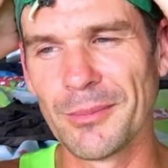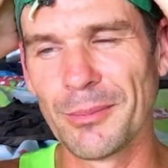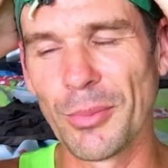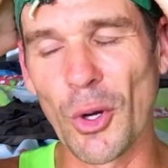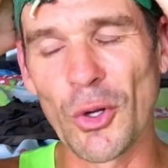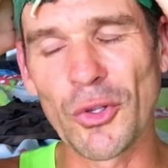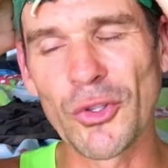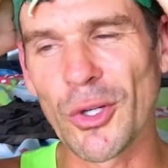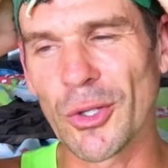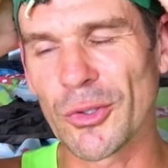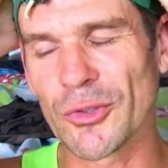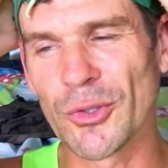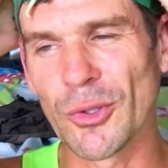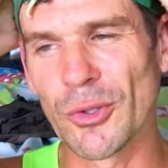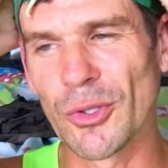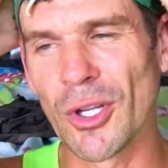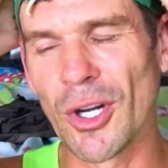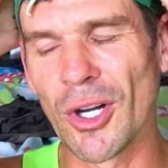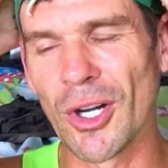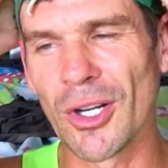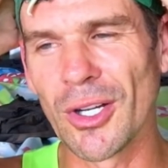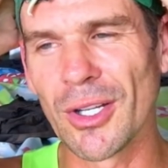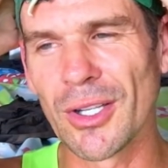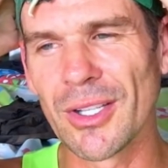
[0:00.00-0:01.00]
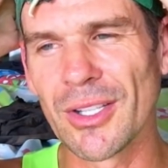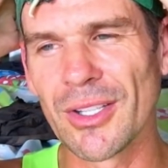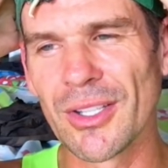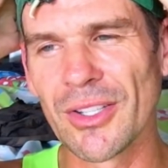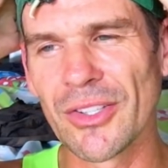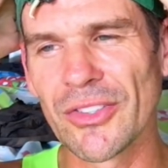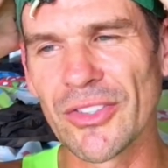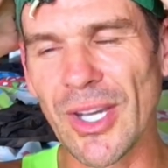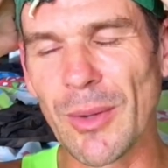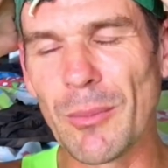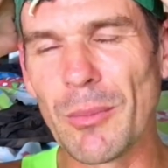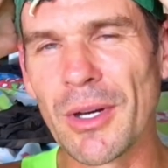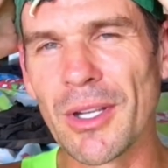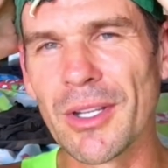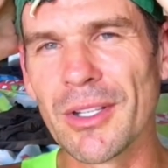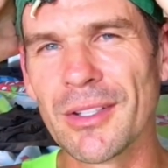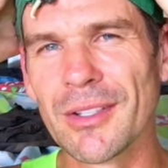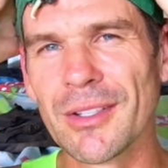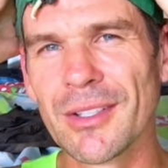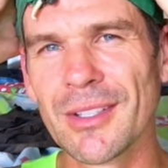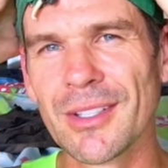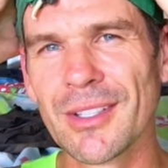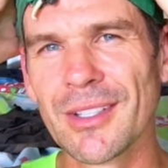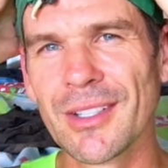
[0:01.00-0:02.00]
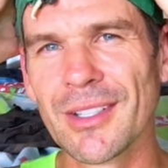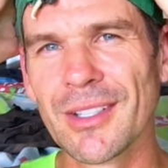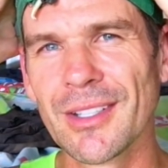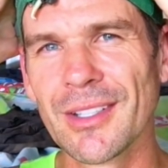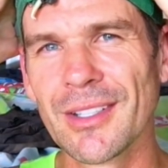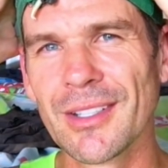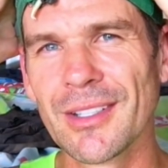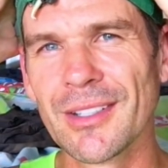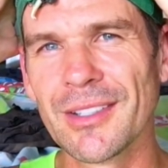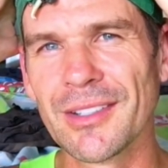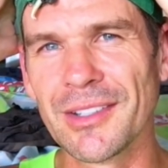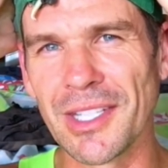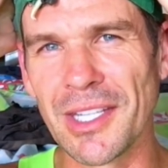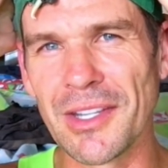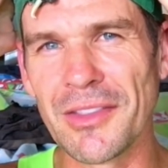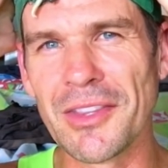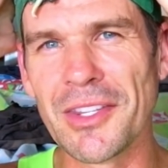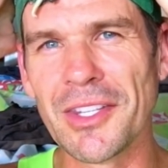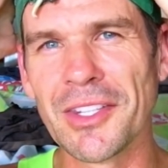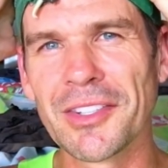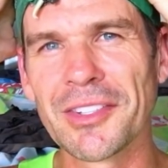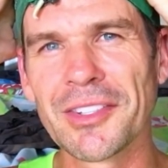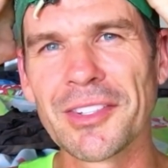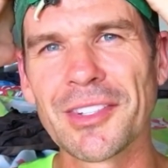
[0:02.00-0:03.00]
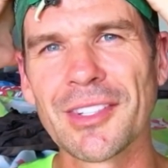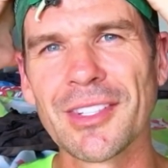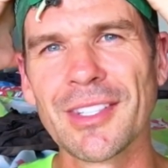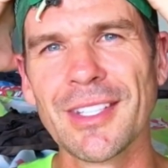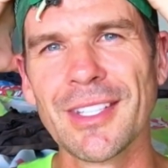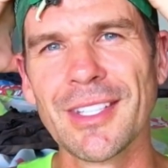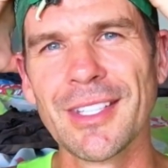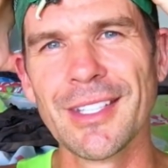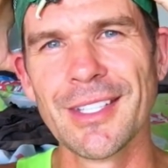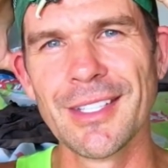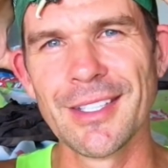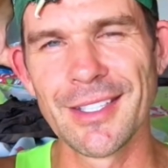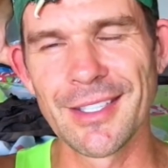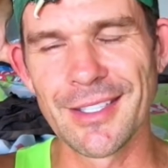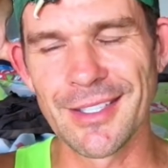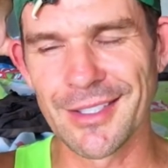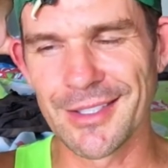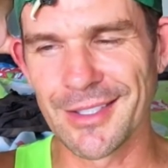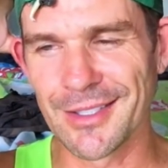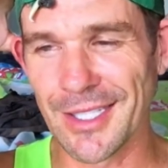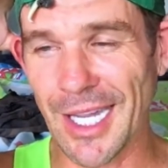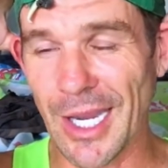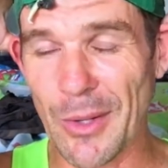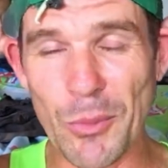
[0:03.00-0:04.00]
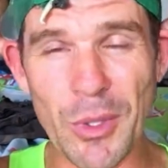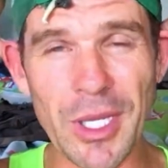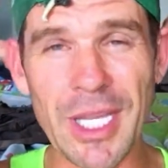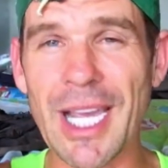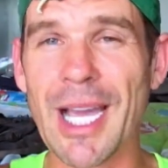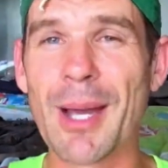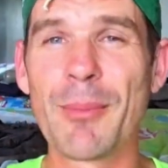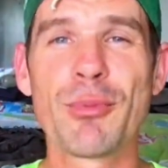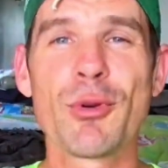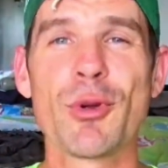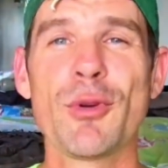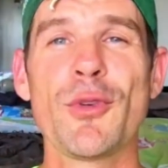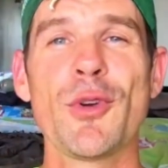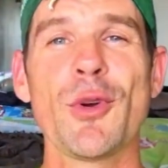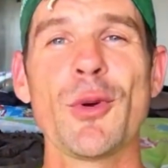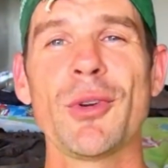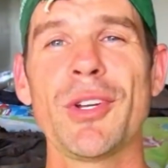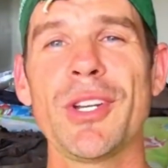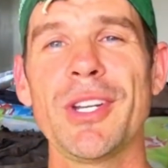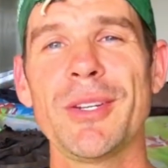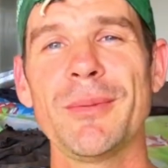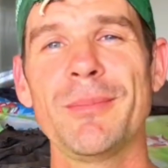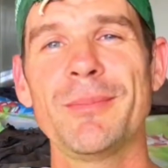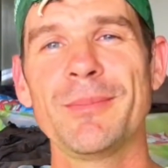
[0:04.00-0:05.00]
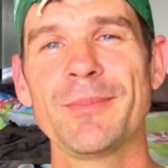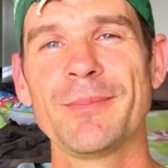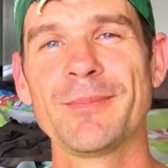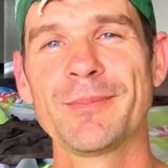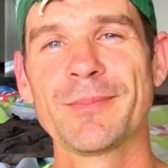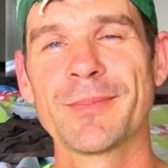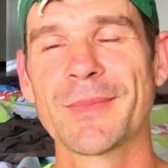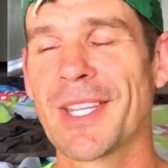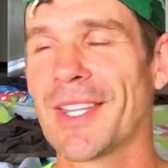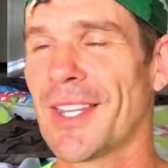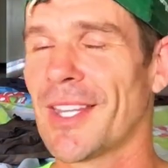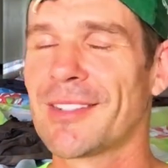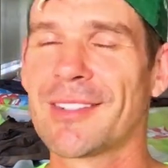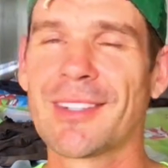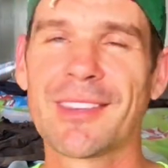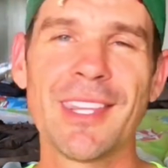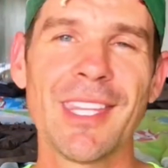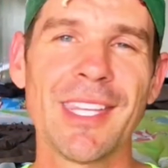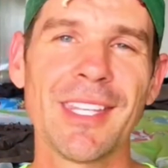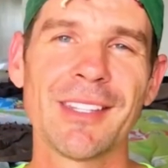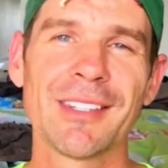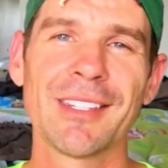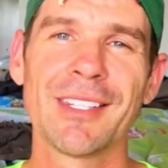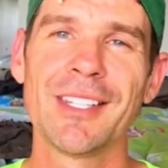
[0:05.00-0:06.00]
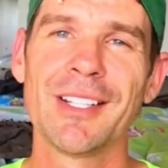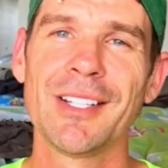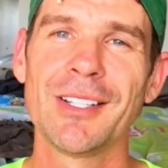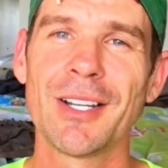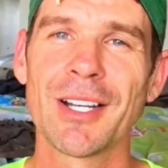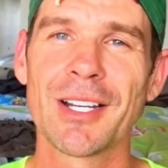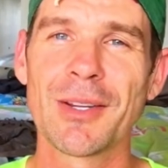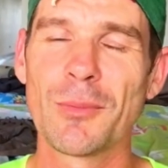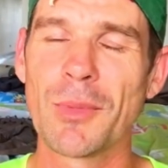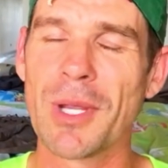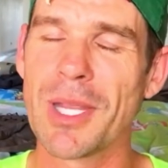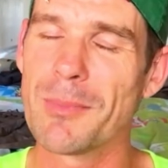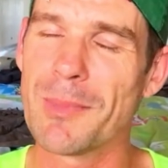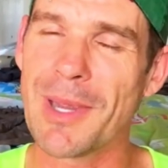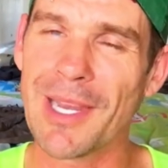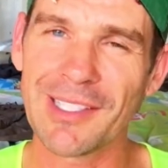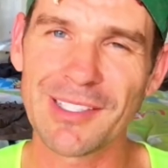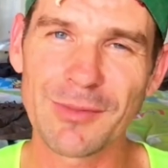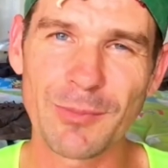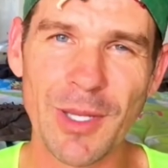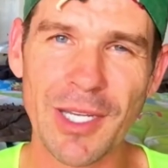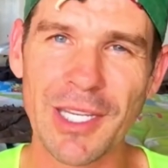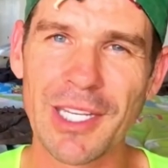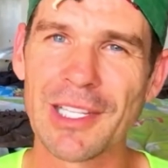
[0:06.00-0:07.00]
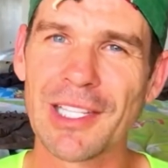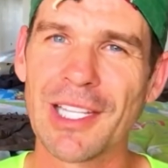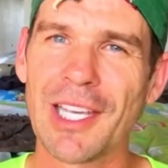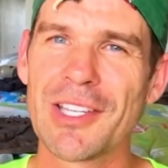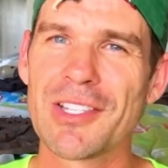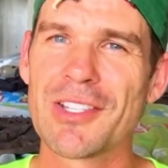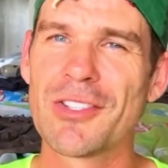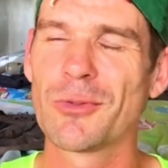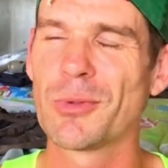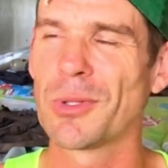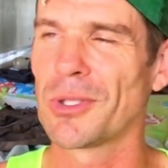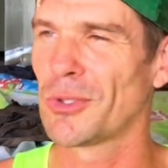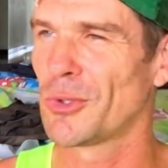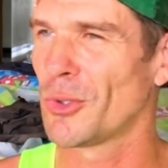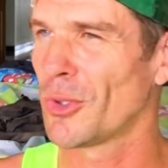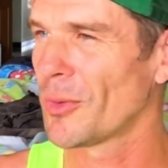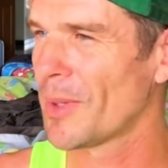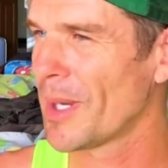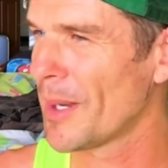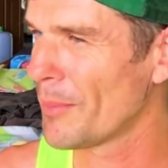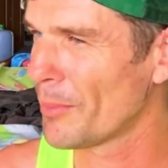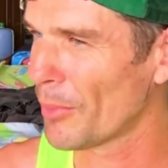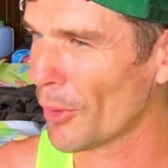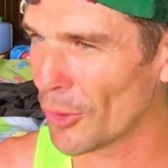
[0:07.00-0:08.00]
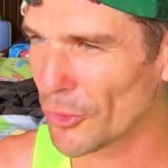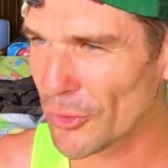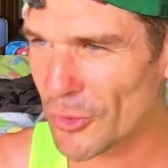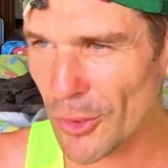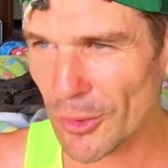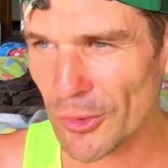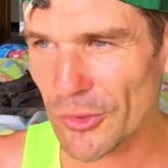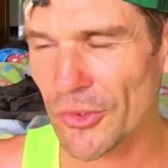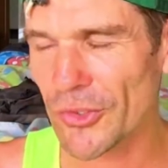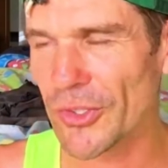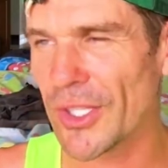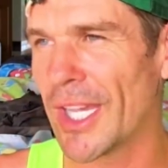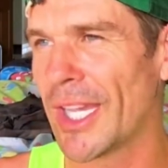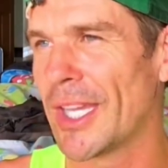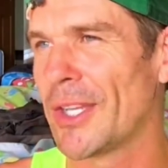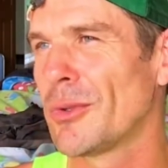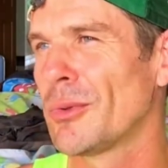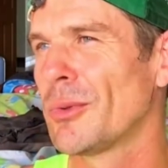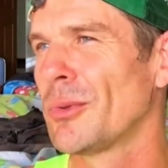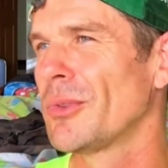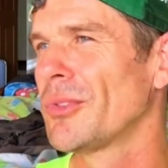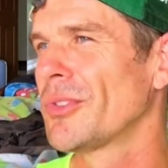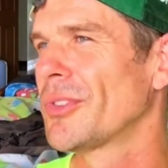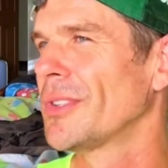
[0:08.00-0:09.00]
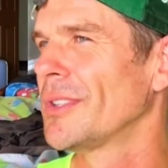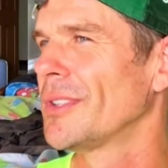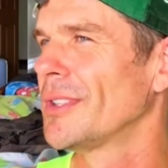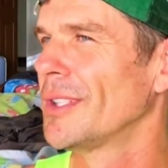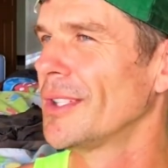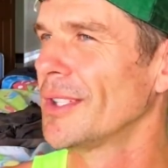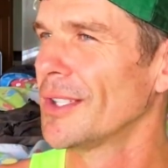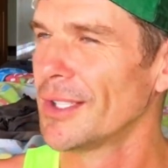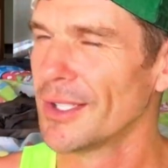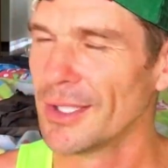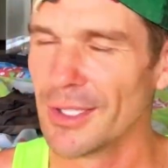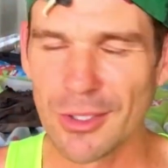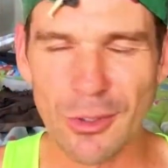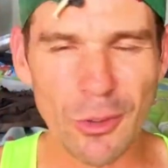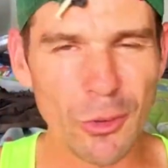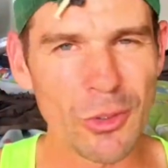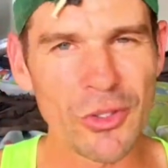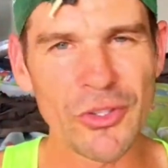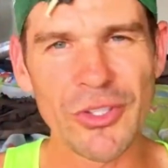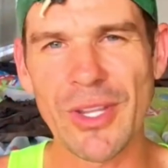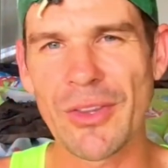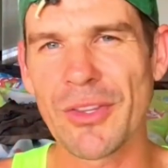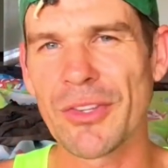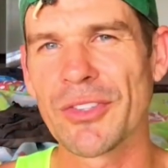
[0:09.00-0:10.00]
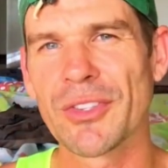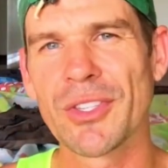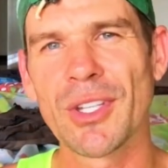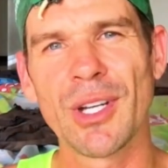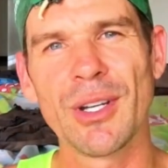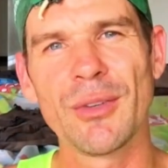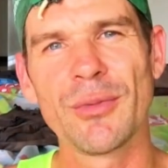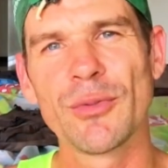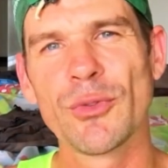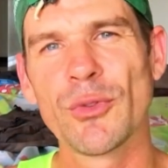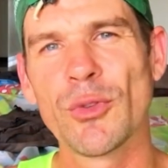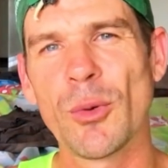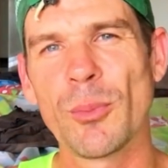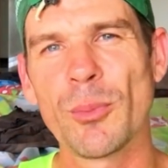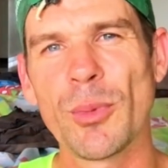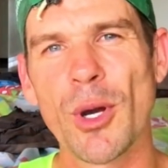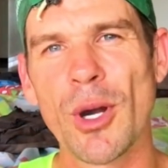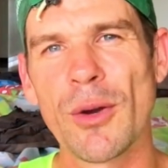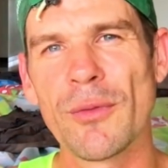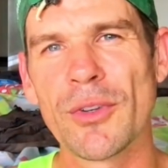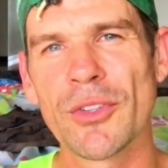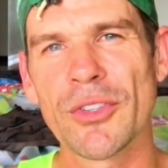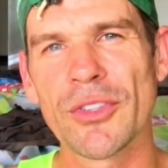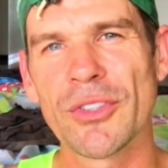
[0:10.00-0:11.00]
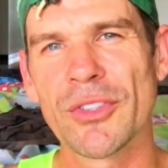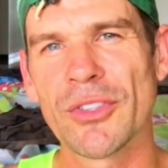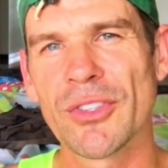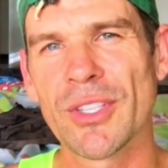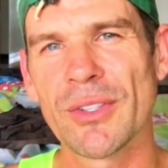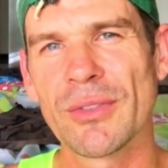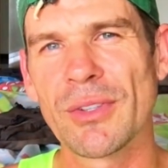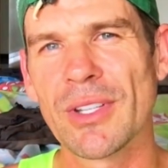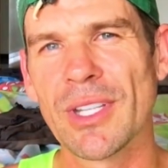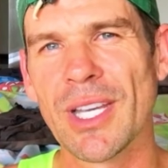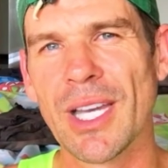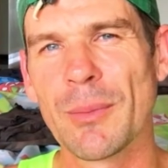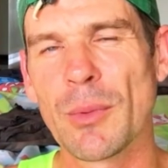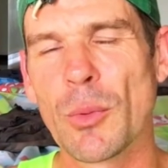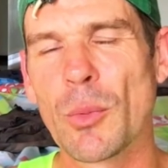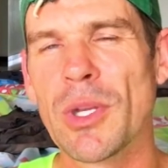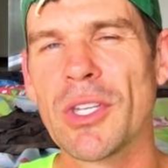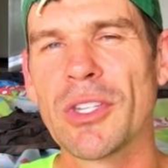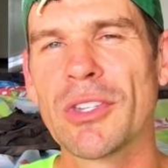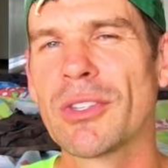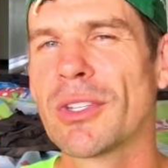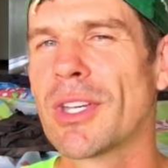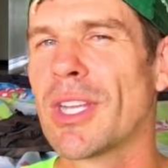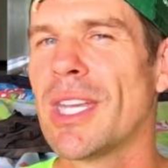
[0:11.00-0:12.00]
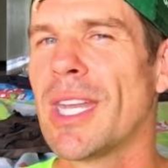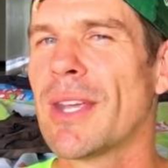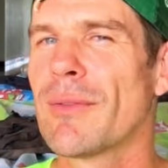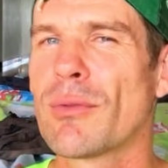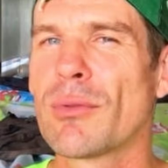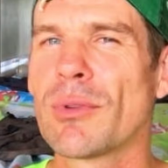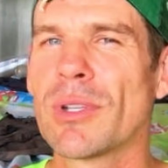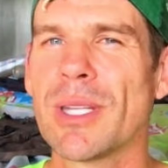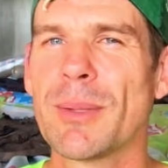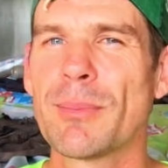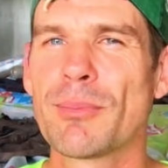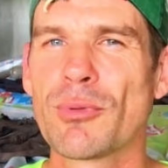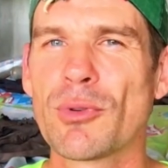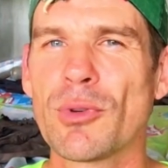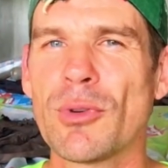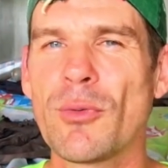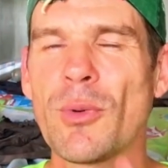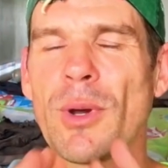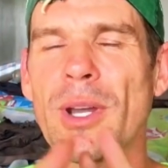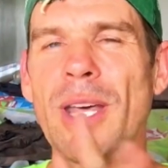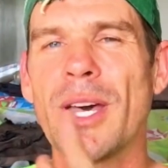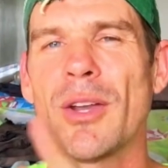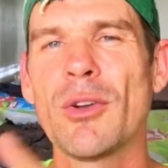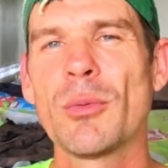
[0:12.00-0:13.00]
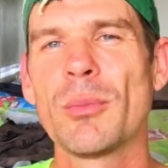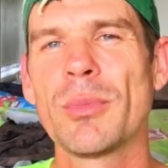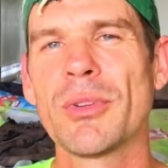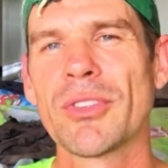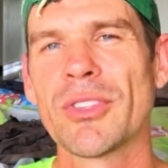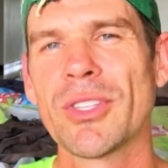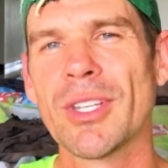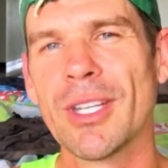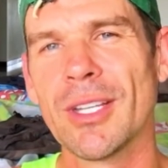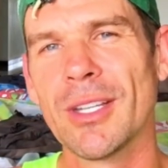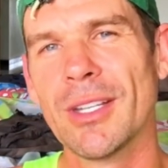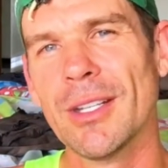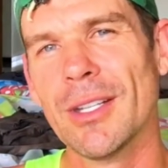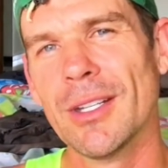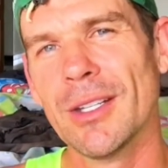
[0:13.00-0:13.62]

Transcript: Botox or not, someone did this, and we can't prove who it did, because that's the thing. You know, we can make speculations, we can talk about Botox scandals and all this other stuff, sort of pelvis and stuff like that, but we can never really prove 100%.